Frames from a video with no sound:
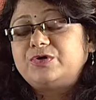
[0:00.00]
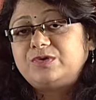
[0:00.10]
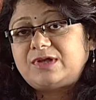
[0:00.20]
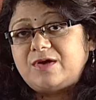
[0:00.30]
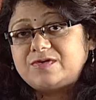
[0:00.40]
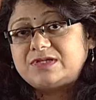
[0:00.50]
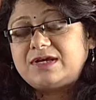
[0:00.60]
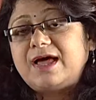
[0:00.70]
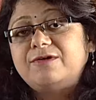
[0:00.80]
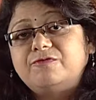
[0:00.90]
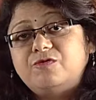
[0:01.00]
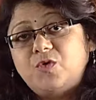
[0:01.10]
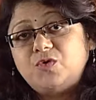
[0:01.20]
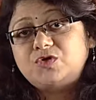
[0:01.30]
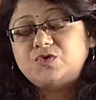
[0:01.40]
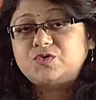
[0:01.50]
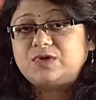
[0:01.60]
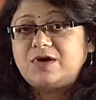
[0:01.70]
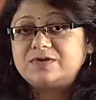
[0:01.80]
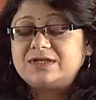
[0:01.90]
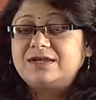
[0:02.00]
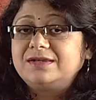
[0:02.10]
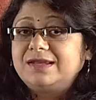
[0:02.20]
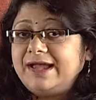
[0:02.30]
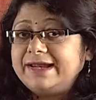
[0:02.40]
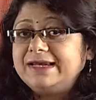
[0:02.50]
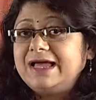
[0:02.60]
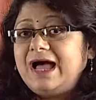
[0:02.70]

2004 to 2009